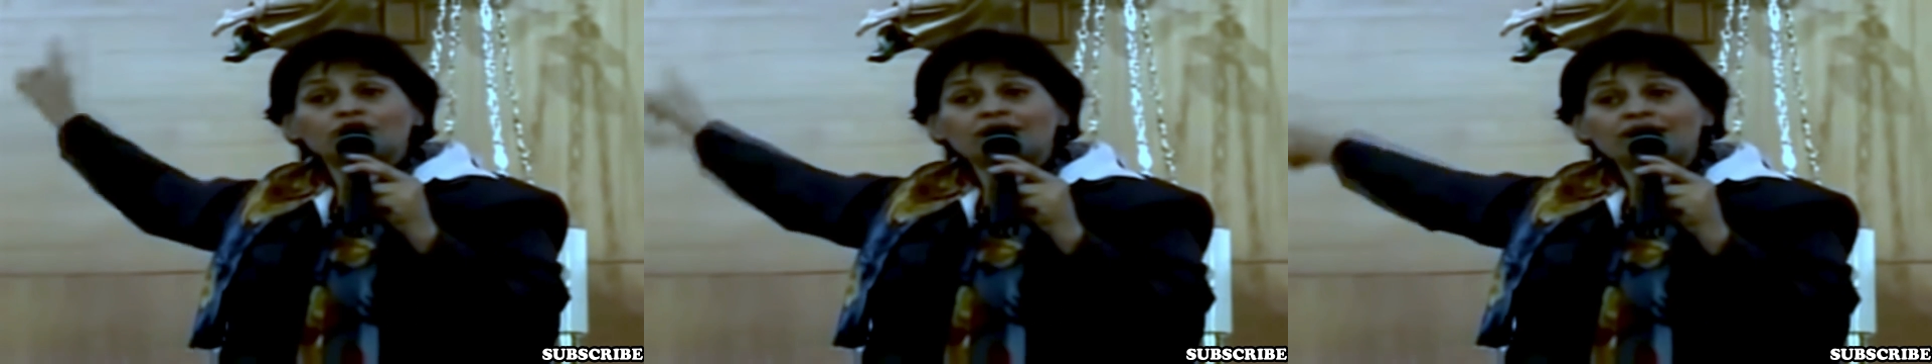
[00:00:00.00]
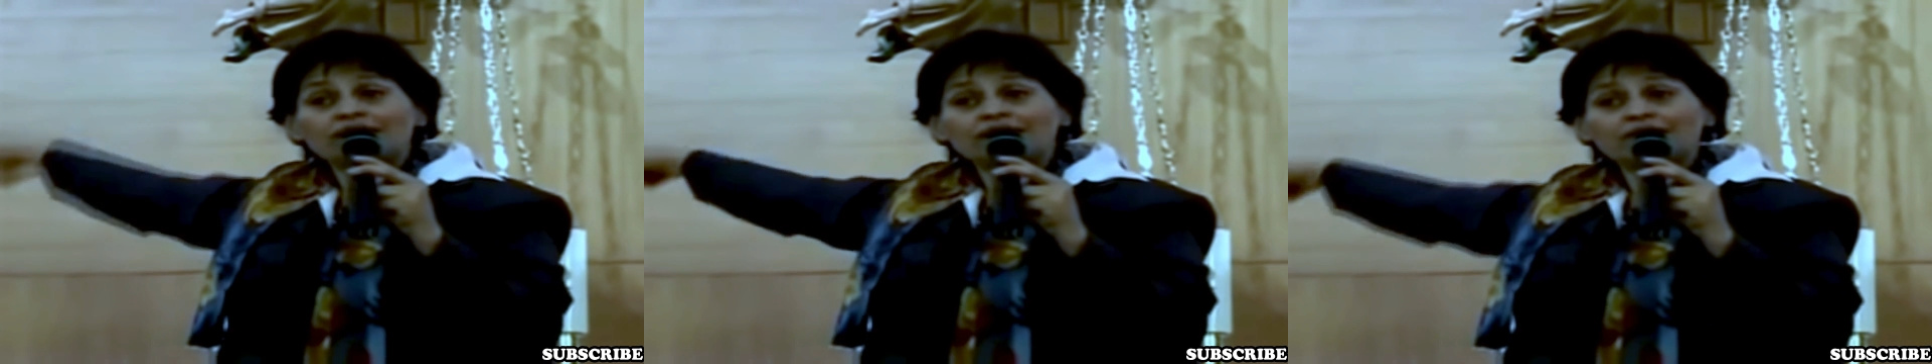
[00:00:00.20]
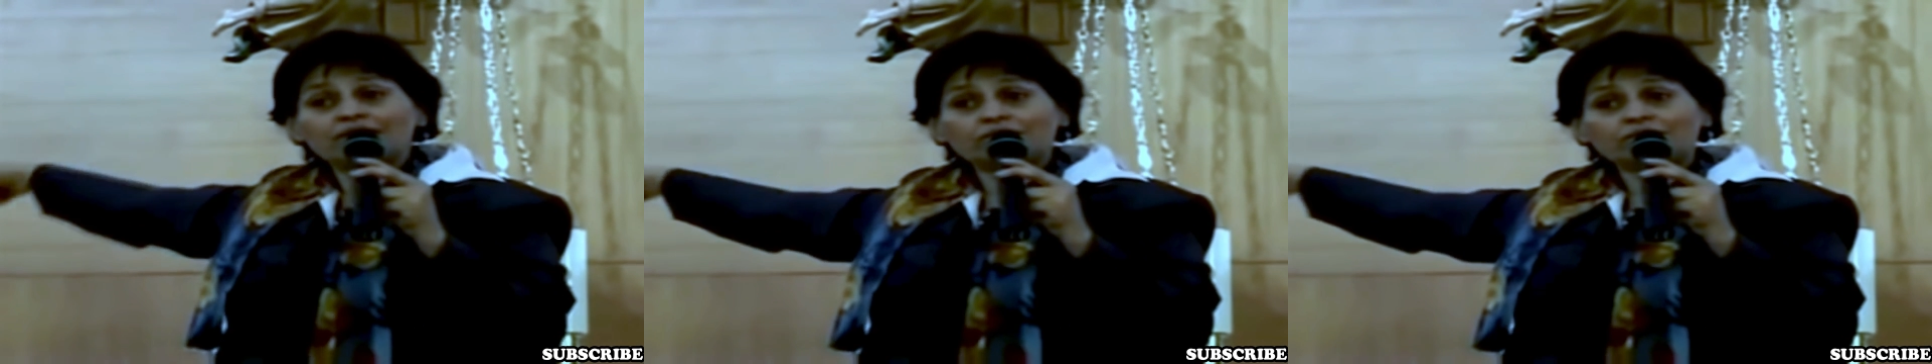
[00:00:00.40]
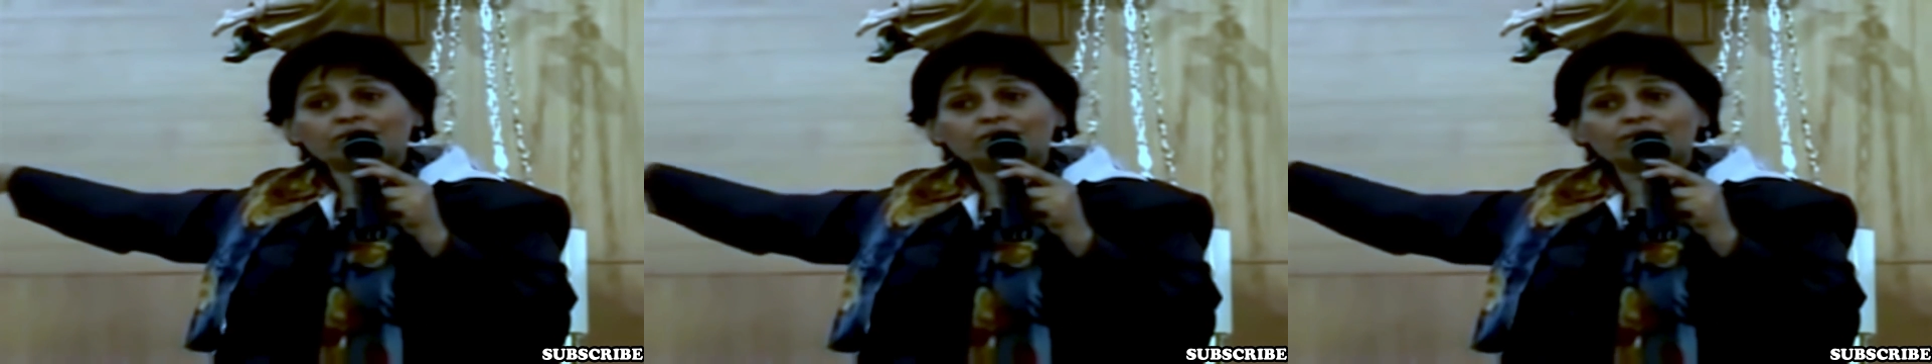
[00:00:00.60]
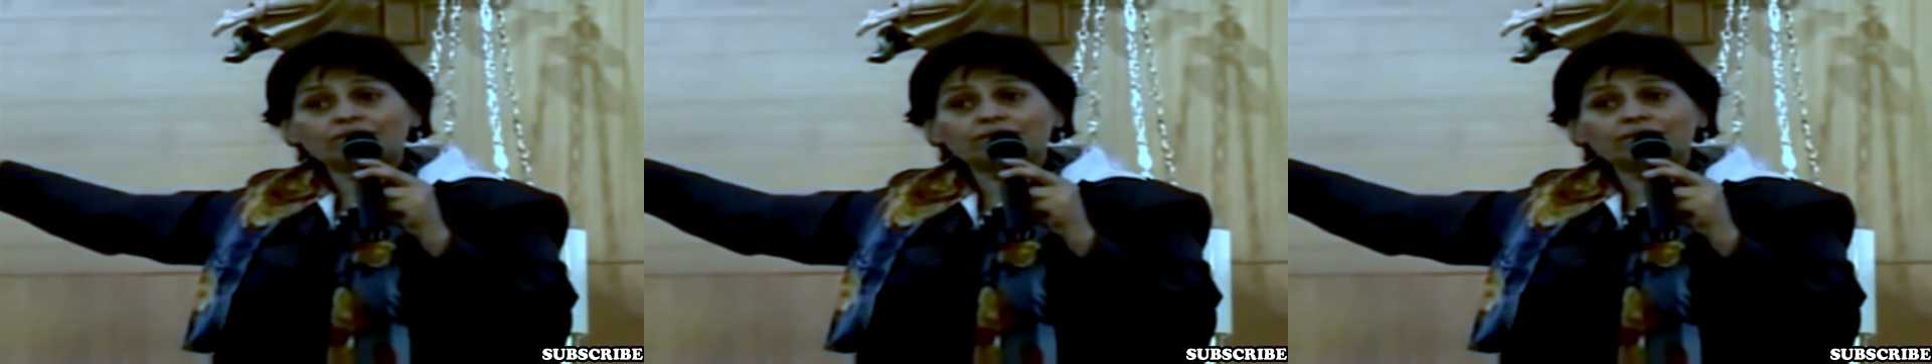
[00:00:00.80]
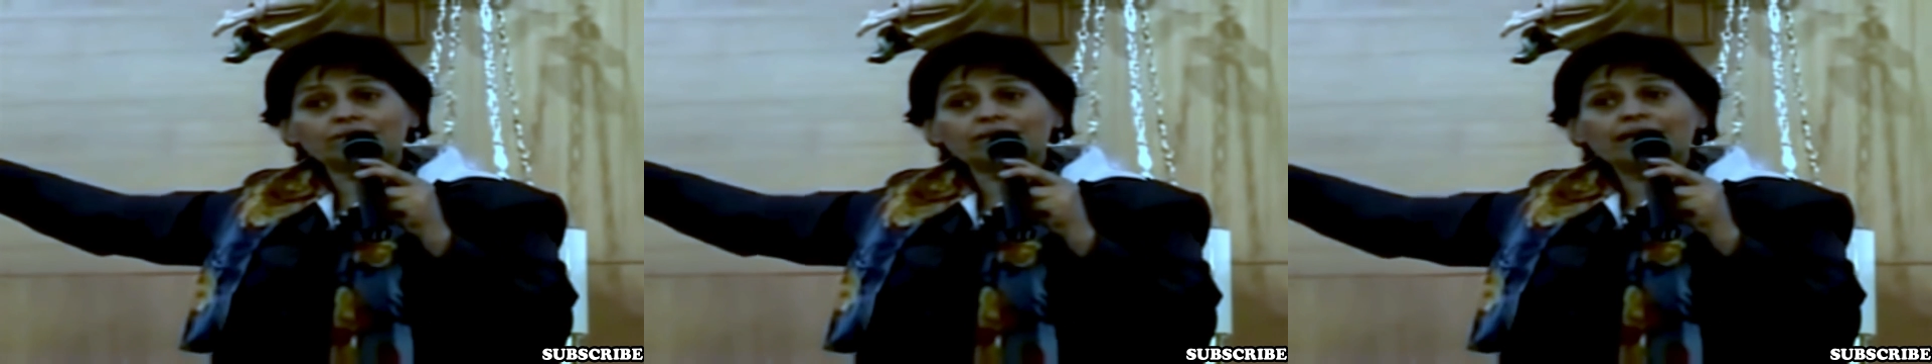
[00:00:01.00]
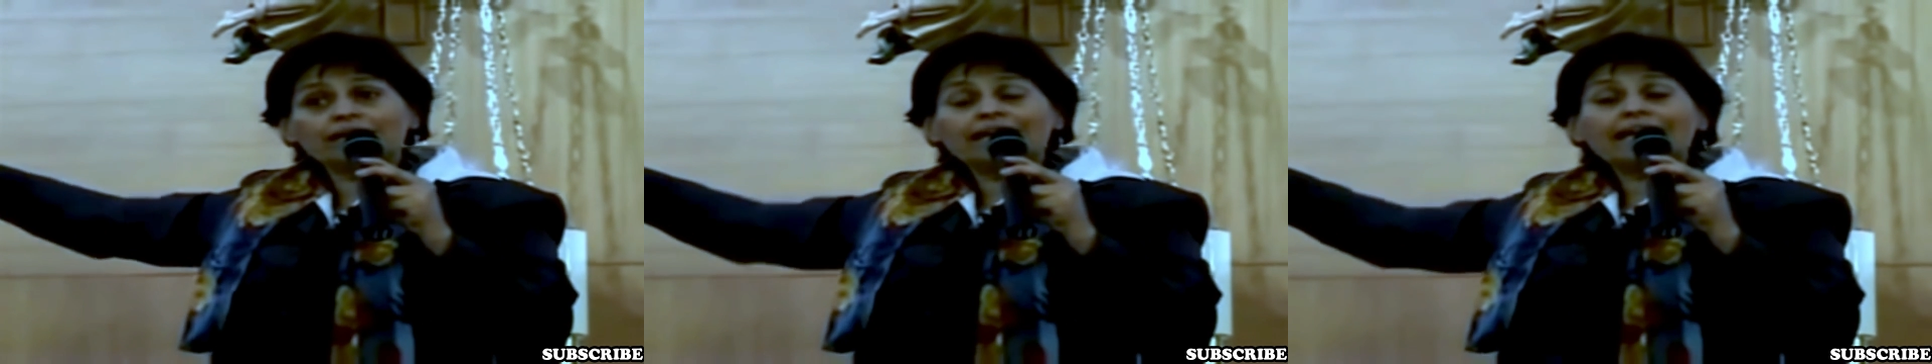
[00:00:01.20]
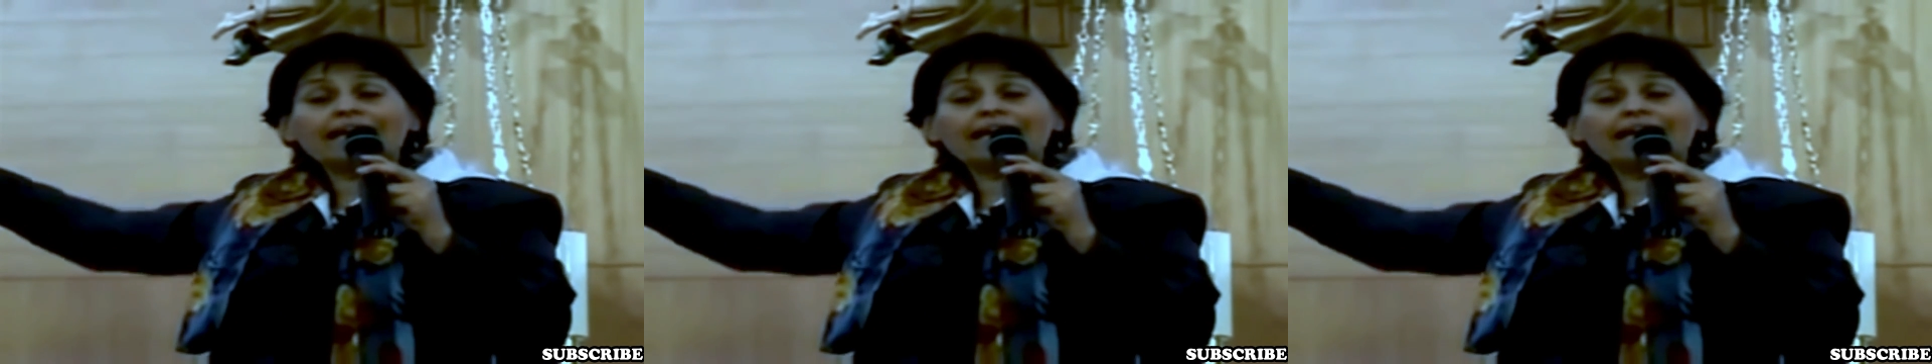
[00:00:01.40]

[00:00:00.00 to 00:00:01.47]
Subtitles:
people would criticize the